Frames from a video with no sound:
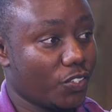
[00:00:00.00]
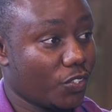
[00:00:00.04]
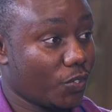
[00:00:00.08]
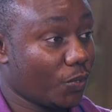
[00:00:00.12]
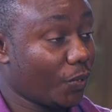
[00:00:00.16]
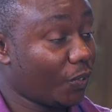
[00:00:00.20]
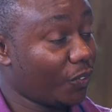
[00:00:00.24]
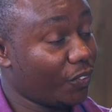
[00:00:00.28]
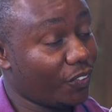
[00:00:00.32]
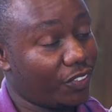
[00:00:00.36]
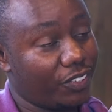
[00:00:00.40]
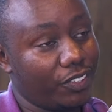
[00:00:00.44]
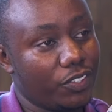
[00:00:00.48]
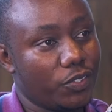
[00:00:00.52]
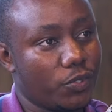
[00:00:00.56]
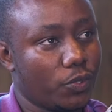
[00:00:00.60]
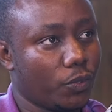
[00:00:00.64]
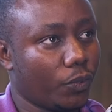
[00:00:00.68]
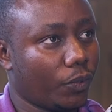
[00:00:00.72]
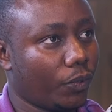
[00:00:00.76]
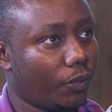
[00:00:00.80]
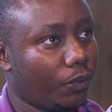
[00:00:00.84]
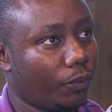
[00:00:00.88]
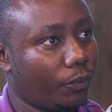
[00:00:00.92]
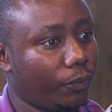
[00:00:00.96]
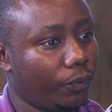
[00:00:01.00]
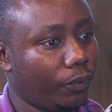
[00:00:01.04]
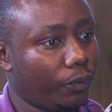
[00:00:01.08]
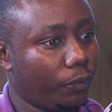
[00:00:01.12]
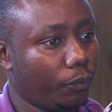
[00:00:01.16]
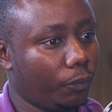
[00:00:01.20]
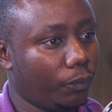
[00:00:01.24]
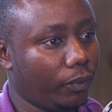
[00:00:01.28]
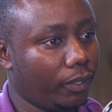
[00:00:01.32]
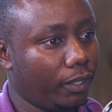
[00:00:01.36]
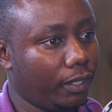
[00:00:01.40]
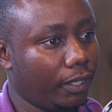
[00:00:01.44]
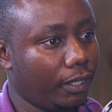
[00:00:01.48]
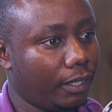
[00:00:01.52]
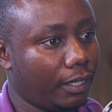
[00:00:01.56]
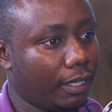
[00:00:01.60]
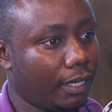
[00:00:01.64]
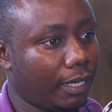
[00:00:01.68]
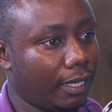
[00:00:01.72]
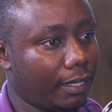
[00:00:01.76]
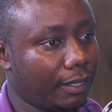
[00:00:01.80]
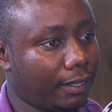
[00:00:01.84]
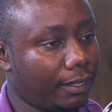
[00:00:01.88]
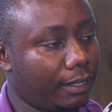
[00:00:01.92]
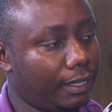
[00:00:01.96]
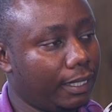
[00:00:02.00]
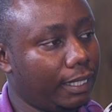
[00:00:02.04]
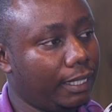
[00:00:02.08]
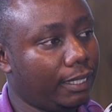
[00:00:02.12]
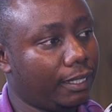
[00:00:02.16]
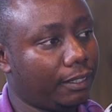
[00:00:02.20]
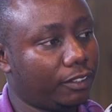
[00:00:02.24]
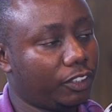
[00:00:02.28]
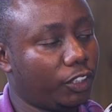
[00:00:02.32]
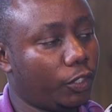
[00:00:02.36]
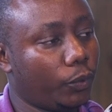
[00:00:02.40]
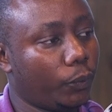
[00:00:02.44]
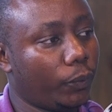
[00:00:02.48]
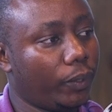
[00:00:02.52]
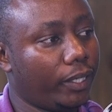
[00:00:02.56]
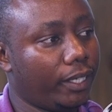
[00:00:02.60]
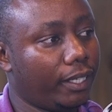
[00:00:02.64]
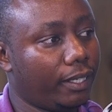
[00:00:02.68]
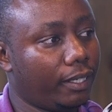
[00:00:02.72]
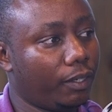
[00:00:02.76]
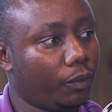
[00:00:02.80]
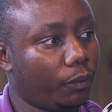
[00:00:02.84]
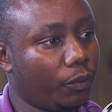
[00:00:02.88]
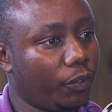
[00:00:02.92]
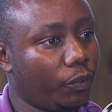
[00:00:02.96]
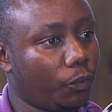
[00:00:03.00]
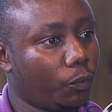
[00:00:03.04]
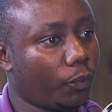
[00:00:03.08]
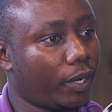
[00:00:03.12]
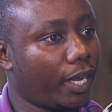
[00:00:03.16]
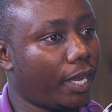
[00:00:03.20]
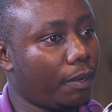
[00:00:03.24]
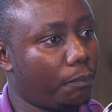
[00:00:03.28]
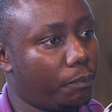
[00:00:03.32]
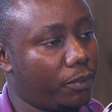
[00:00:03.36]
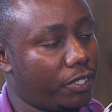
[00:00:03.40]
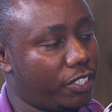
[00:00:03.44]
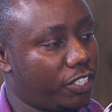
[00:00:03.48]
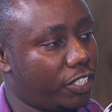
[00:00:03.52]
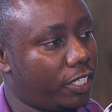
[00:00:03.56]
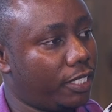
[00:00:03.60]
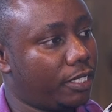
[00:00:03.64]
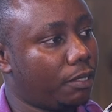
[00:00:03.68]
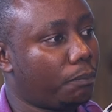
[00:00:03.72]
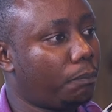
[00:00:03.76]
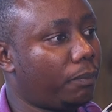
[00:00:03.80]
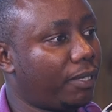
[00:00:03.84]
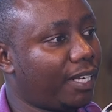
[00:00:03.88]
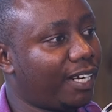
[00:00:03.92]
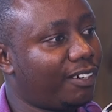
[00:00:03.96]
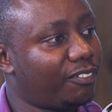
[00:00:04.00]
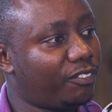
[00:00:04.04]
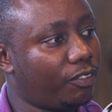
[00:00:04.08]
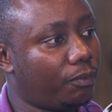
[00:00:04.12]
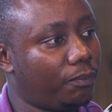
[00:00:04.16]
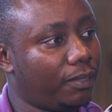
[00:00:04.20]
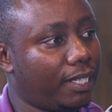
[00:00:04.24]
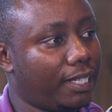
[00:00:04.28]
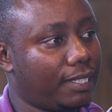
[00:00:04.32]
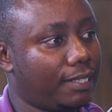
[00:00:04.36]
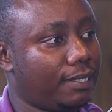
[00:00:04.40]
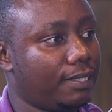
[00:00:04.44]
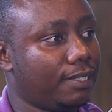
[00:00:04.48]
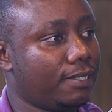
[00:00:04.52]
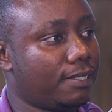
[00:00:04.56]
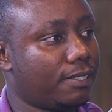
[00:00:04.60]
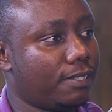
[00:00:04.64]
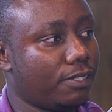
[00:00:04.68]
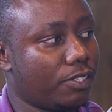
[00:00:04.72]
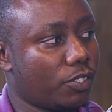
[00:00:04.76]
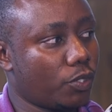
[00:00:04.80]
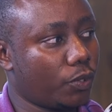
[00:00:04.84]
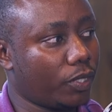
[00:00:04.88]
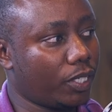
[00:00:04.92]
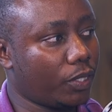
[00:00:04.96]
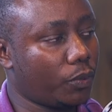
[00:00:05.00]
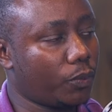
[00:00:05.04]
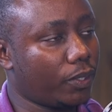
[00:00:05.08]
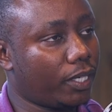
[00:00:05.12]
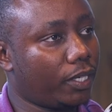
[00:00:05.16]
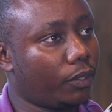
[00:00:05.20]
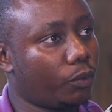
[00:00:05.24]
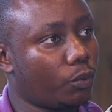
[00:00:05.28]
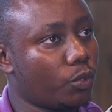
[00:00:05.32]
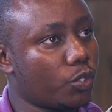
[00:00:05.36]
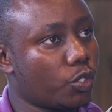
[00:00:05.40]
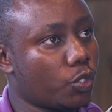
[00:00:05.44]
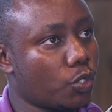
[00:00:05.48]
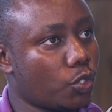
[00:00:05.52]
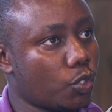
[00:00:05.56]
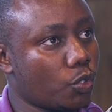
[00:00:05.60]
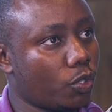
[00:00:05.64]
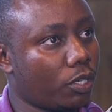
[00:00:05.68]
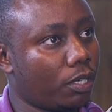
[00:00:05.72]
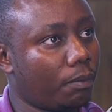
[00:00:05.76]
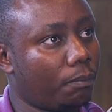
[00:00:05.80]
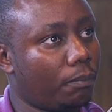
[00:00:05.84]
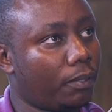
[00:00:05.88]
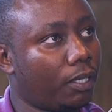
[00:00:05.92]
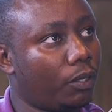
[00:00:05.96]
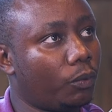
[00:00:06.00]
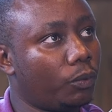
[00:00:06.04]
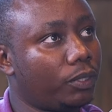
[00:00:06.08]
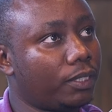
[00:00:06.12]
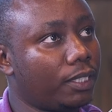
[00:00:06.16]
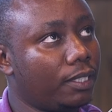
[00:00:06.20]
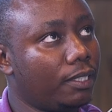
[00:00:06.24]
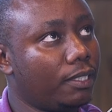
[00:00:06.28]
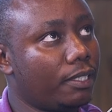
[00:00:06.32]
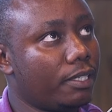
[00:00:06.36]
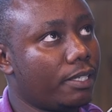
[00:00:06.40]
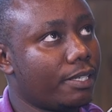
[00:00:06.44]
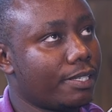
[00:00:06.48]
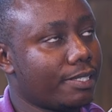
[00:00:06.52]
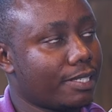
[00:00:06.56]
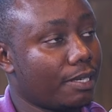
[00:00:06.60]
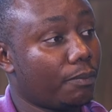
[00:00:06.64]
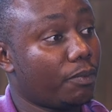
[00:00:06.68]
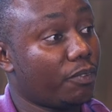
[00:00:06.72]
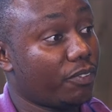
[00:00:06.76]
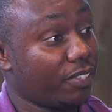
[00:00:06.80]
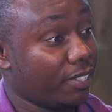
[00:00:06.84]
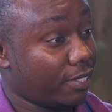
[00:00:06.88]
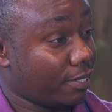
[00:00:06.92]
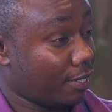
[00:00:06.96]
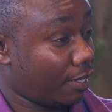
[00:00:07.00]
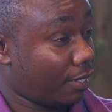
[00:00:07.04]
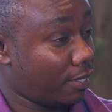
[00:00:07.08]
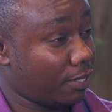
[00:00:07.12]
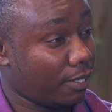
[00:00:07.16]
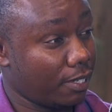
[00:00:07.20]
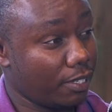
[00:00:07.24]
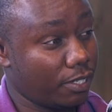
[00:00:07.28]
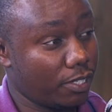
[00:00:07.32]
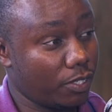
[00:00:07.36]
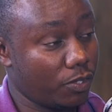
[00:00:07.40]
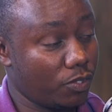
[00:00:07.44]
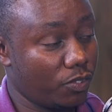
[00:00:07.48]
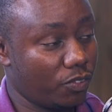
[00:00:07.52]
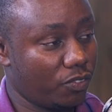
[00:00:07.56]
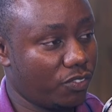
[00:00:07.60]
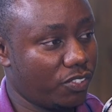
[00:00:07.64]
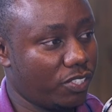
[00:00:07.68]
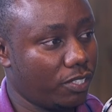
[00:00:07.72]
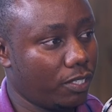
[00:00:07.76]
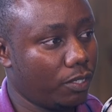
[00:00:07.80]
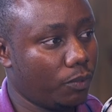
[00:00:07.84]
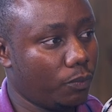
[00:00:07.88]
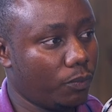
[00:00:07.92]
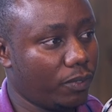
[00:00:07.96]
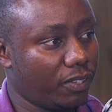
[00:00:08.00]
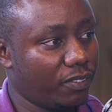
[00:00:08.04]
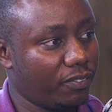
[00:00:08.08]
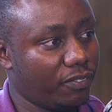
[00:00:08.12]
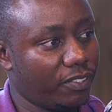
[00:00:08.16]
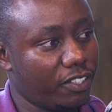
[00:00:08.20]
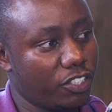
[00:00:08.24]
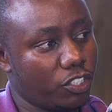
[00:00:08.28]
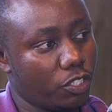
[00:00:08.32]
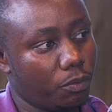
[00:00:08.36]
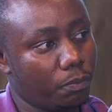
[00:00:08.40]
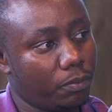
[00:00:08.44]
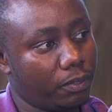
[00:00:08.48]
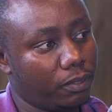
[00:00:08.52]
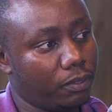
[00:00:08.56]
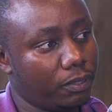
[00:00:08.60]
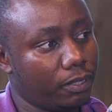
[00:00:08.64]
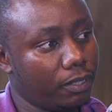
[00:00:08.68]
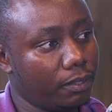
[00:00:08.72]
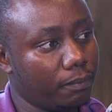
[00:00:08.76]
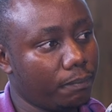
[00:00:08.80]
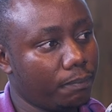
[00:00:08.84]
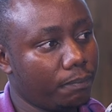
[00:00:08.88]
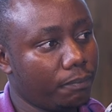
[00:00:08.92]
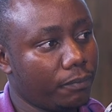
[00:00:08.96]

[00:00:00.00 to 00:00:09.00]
So one of the things we are keen at doing, and why I appreciate a platform like this, is so that we can also talk about some of the successes we've seen with venture building.